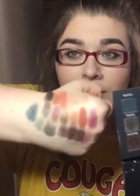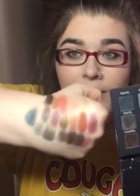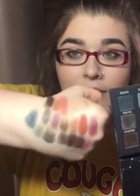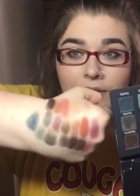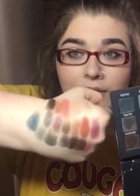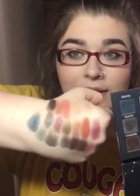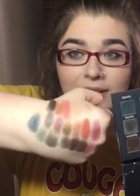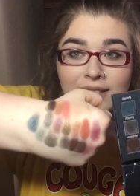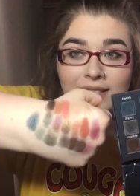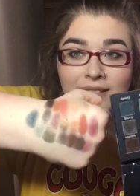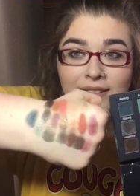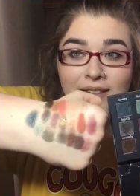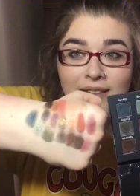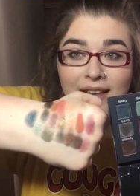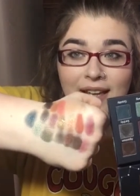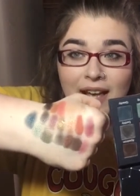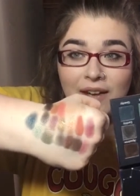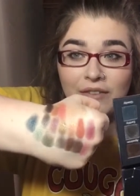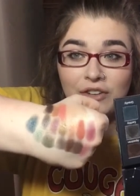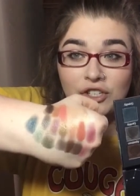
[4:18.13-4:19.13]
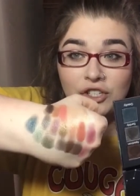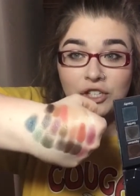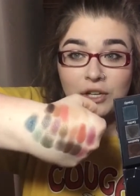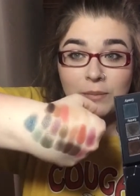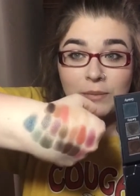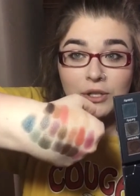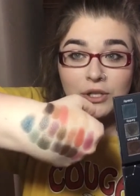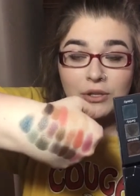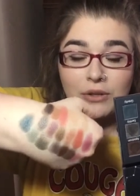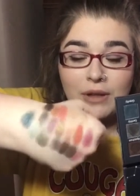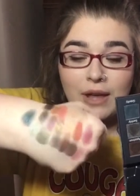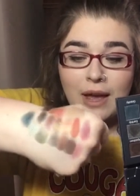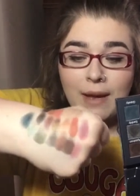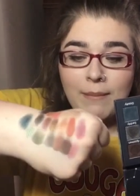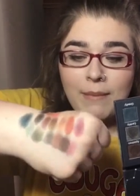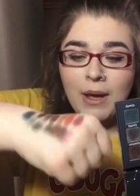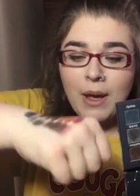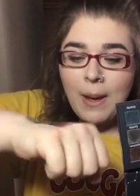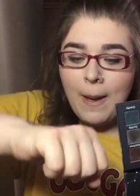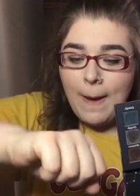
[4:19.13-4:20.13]
You can see that they have a shimmer to
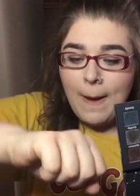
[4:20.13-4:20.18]
them,